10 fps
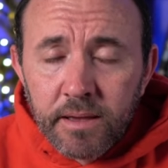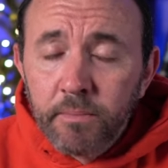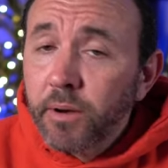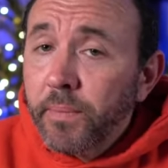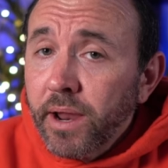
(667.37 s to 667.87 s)

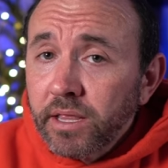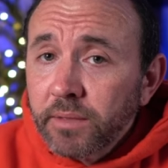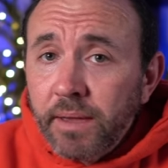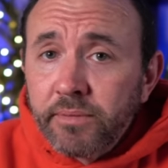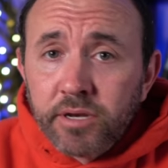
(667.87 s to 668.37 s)
But apparently
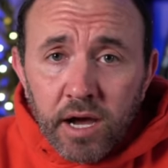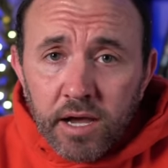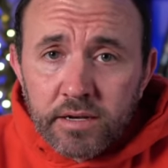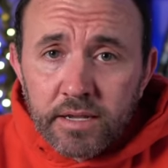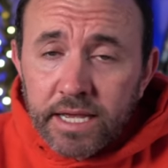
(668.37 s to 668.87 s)
maybe
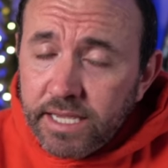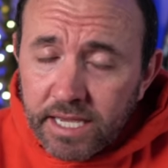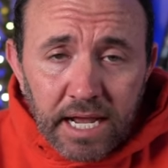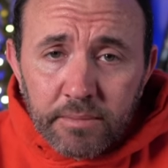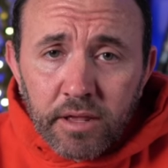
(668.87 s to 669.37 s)
not.
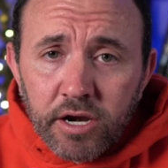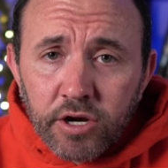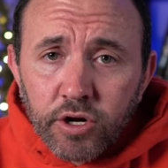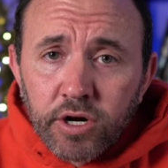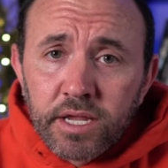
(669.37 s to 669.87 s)
Again, I'm not an
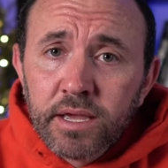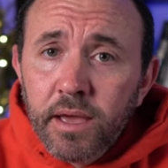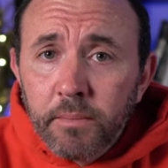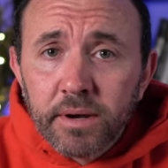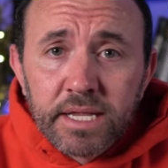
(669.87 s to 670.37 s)
attorney,
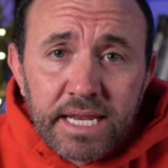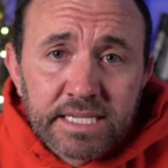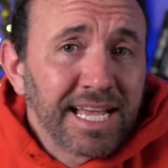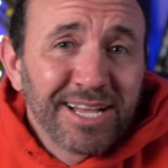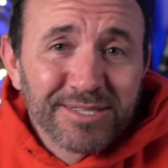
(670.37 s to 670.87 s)
and it
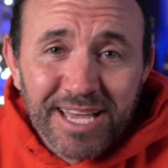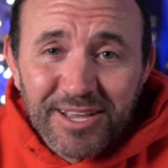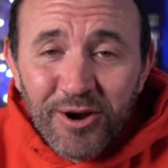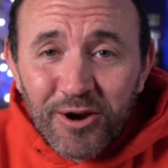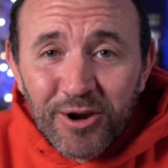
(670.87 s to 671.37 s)
sounds
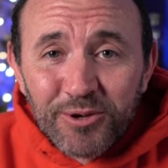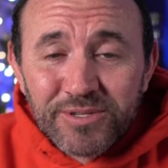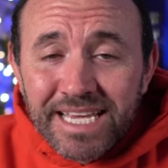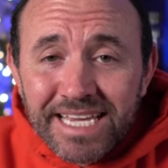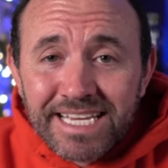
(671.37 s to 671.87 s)
like
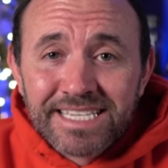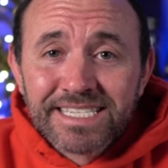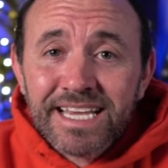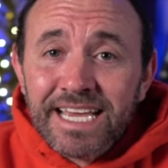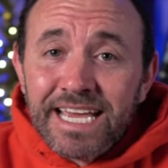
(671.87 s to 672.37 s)
Carlos is.